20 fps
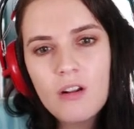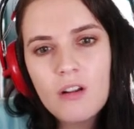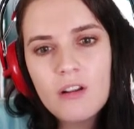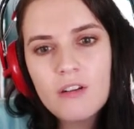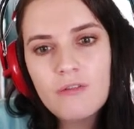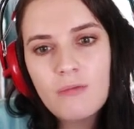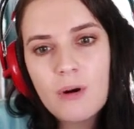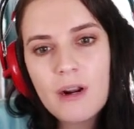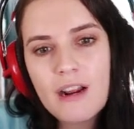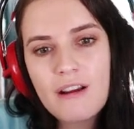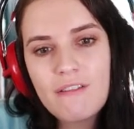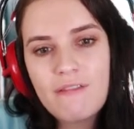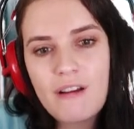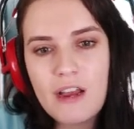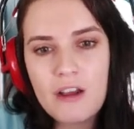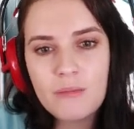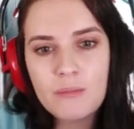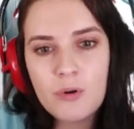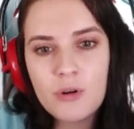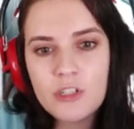of what I
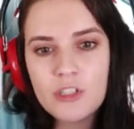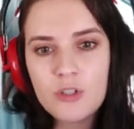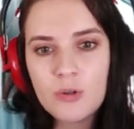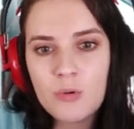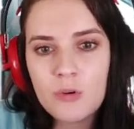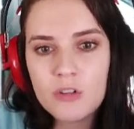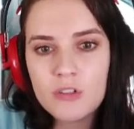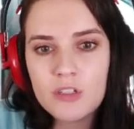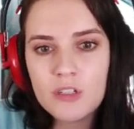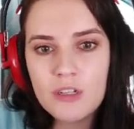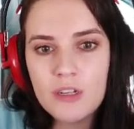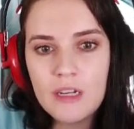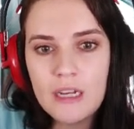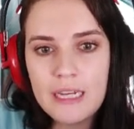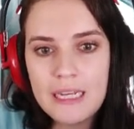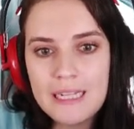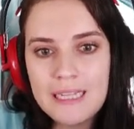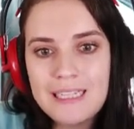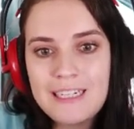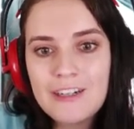found points towards a
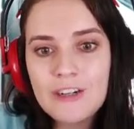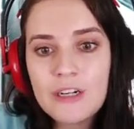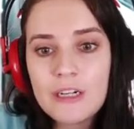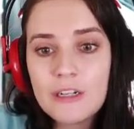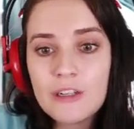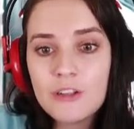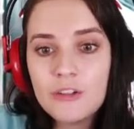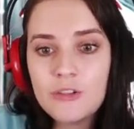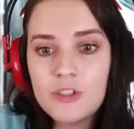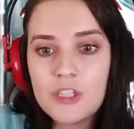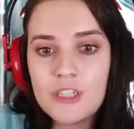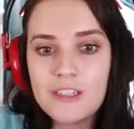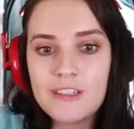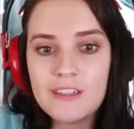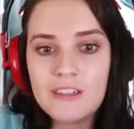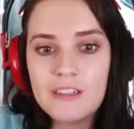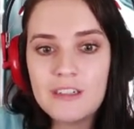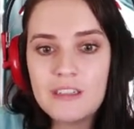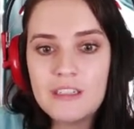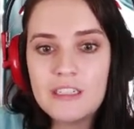clear
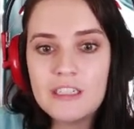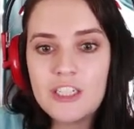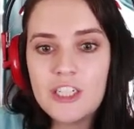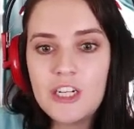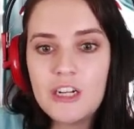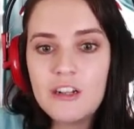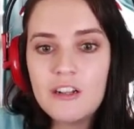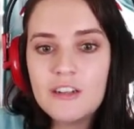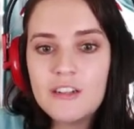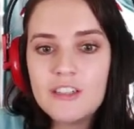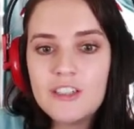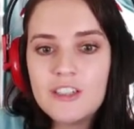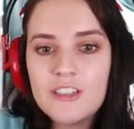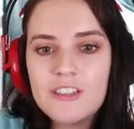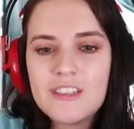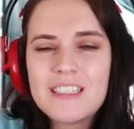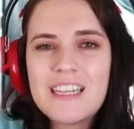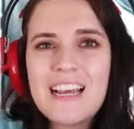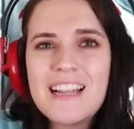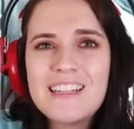conclusion. This
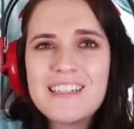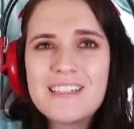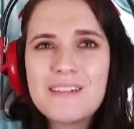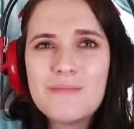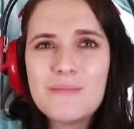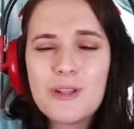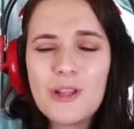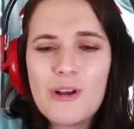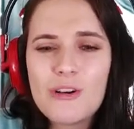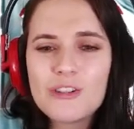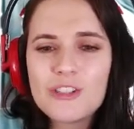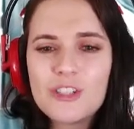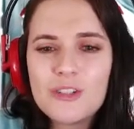skeleton belongs